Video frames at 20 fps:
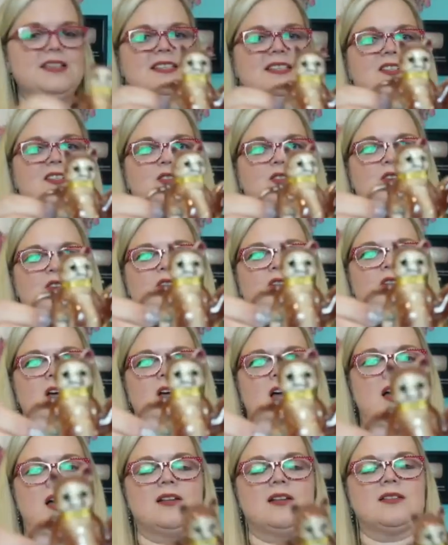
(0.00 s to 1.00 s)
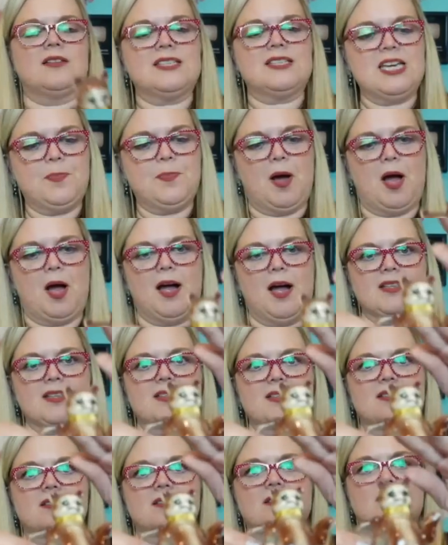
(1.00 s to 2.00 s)
little uh, teapot.
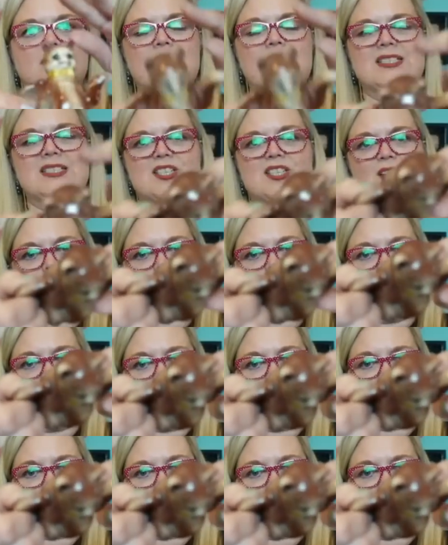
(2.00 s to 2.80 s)
It's a salt and pepper